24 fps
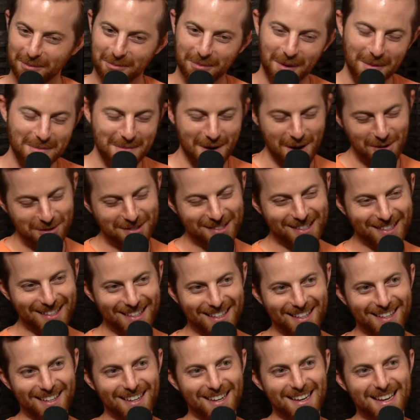But
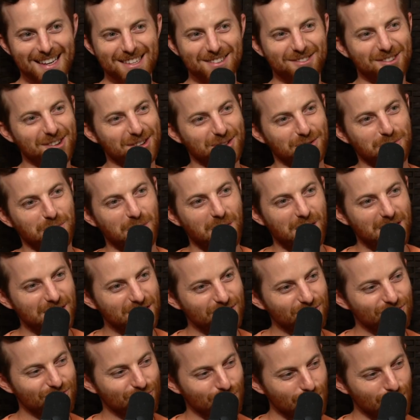mostly just one